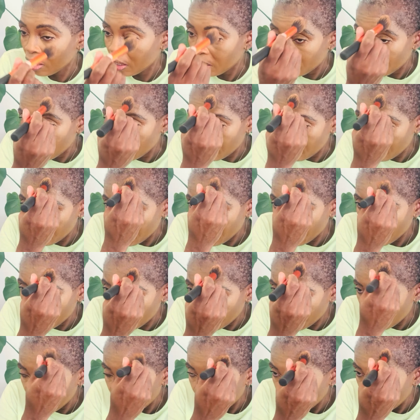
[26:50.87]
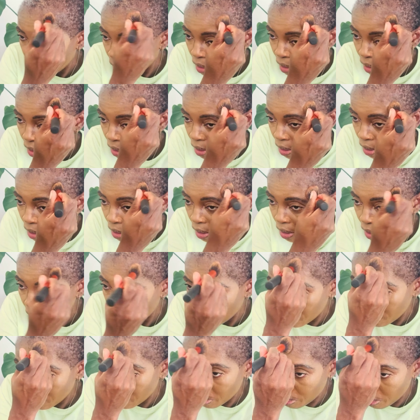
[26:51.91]
And then
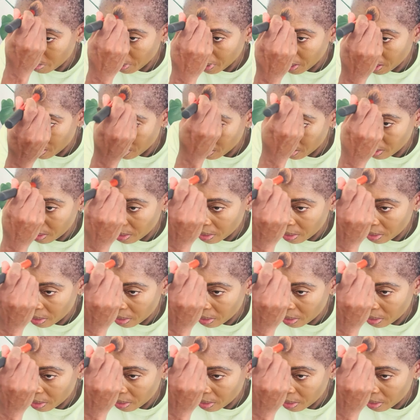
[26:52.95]
this part.